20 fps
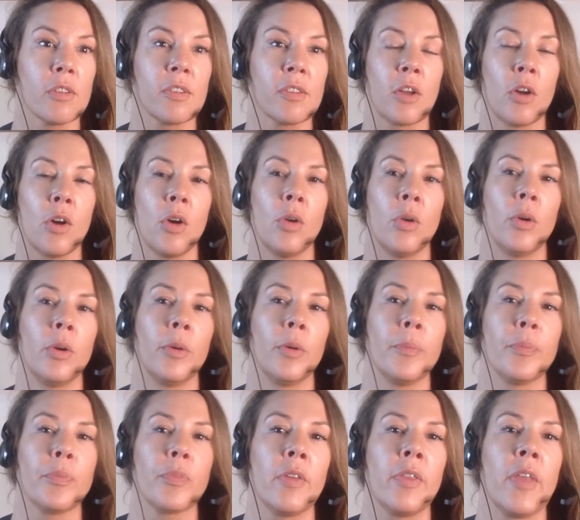So
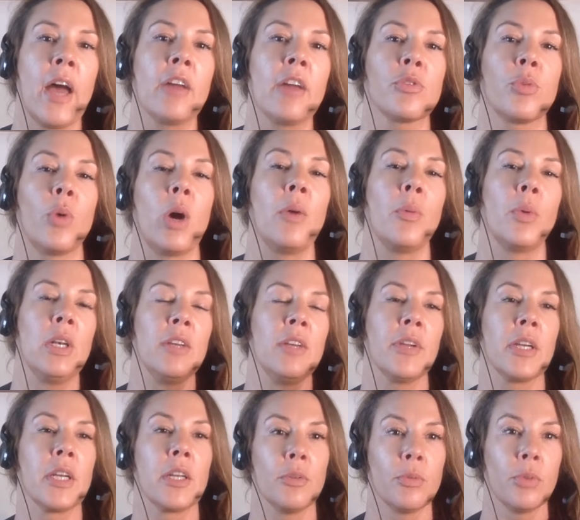that's why we're
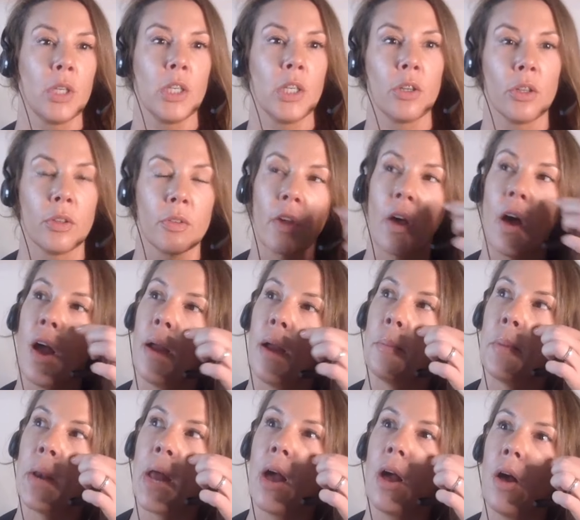living in a really good
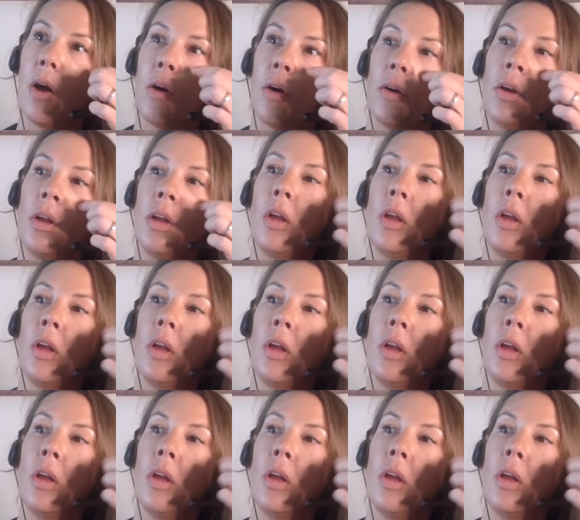time now